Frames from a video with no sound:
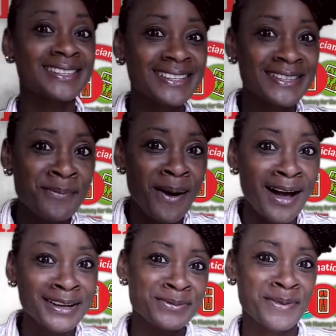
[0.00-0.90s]
is the
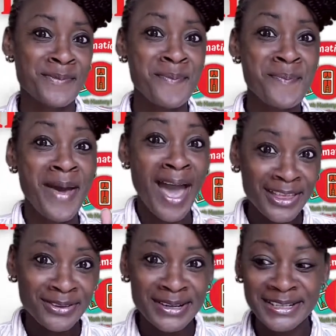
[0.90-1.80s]
box with math
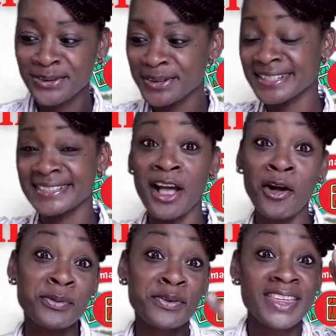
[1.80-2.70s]
resources to
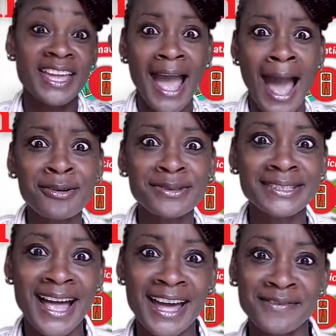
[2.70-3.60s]
help you think
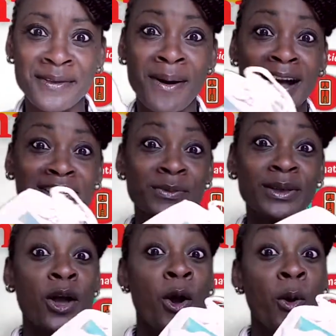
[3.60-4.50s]
outside of the box with
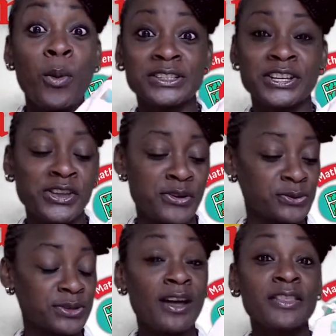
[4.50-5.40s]
what to use.
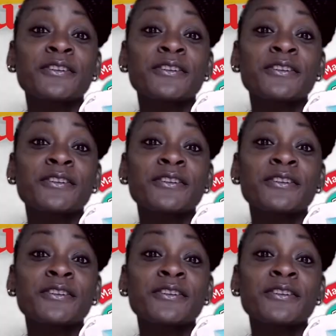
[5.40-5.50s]
The